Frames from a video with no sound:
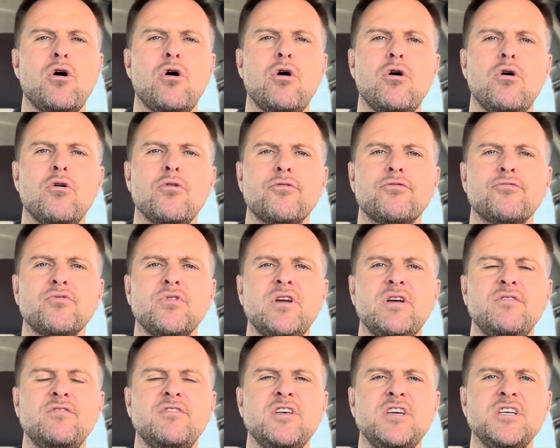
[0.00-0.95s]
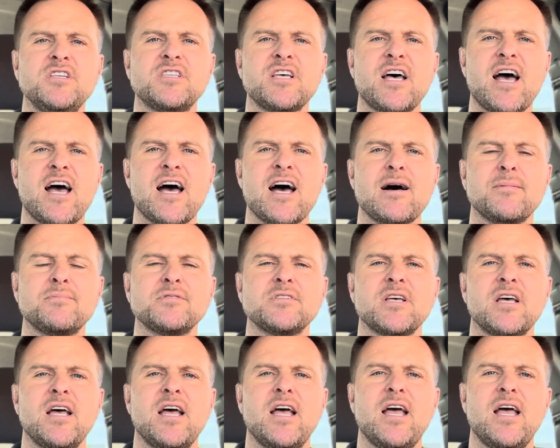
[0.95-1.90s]
all three of these
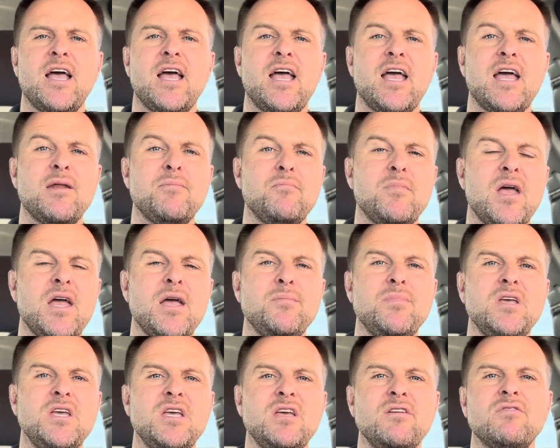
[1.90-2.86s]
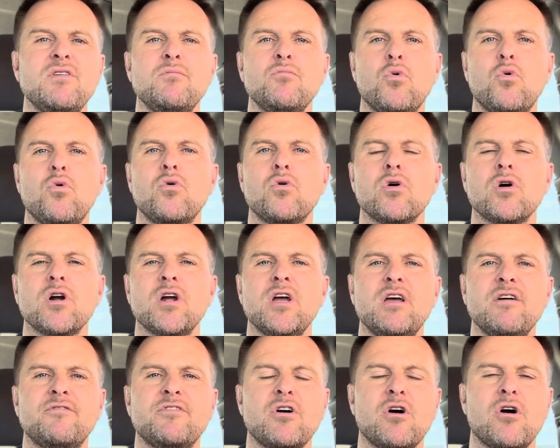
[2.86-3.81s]
apps and maybe even more
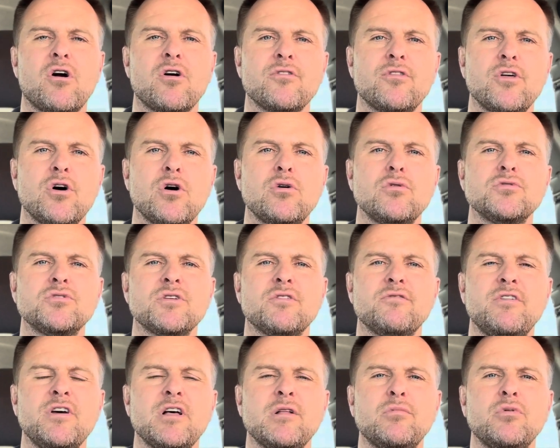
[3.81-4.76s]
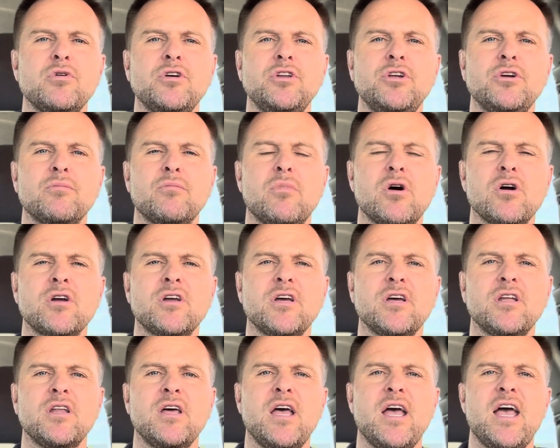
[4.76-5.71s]
if there are those available in your
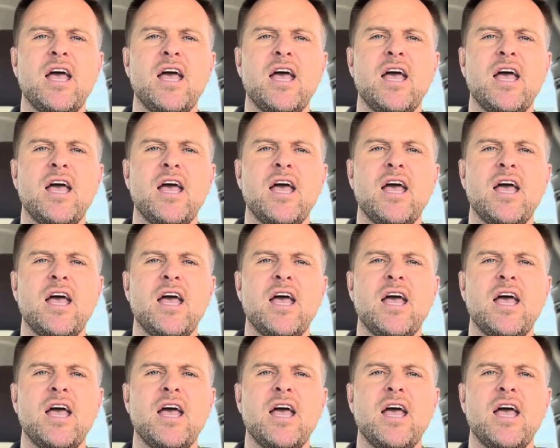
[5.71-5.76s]
market